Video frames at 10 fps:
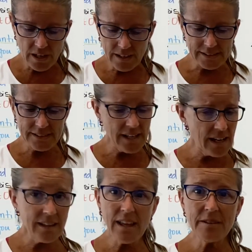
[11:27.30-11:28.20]
And it's
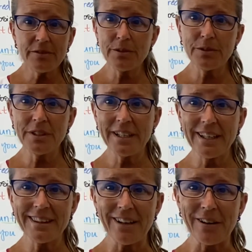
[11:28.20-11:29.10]
not a lot of food to
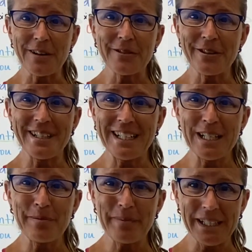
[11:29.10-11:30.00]
get there if you're
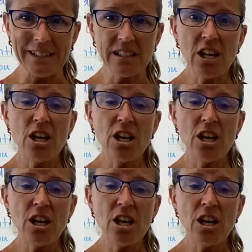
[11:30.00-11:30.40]
eating meat.